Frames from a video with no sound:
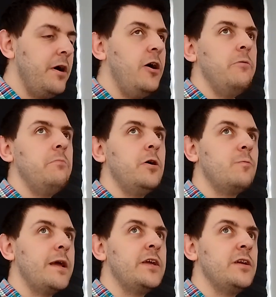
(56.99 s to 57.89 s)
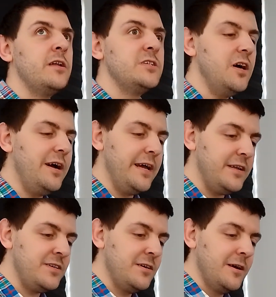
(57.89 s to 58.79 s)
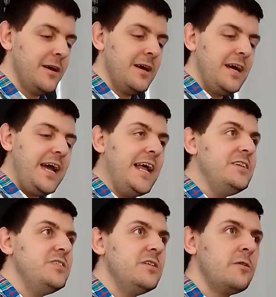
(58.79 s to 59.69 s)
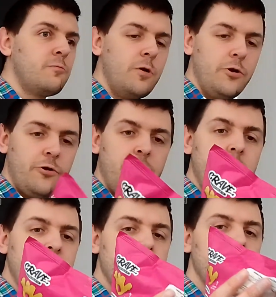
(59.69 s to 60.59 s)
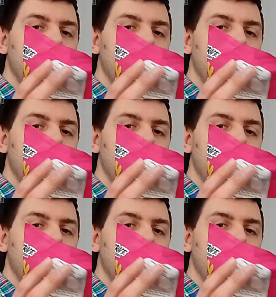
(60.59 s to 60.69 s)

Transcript: part of my regular diet. Enter the room,